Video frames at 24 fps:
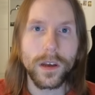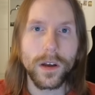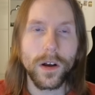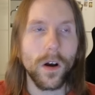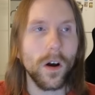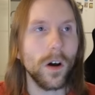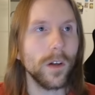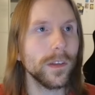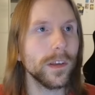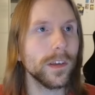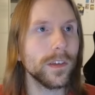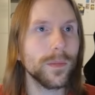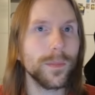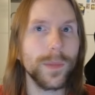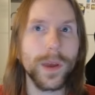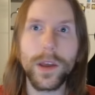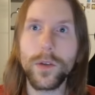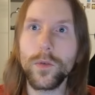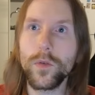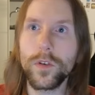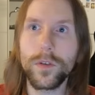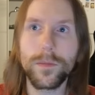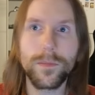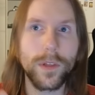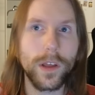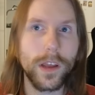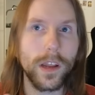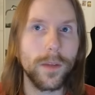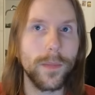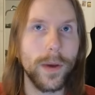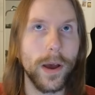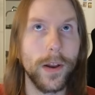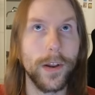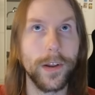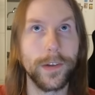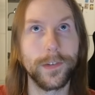All these men who complain
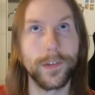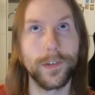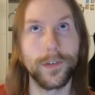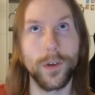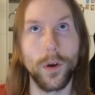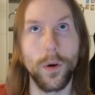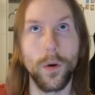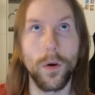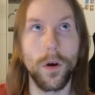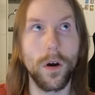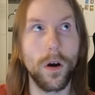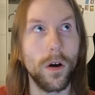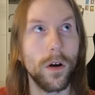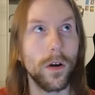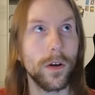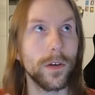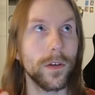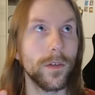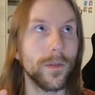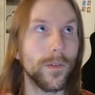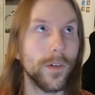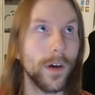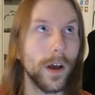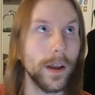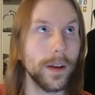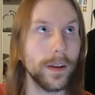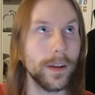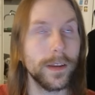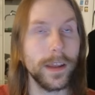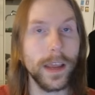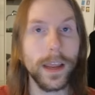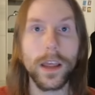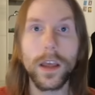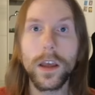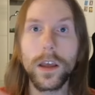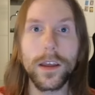about it's so hard to find a
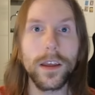date.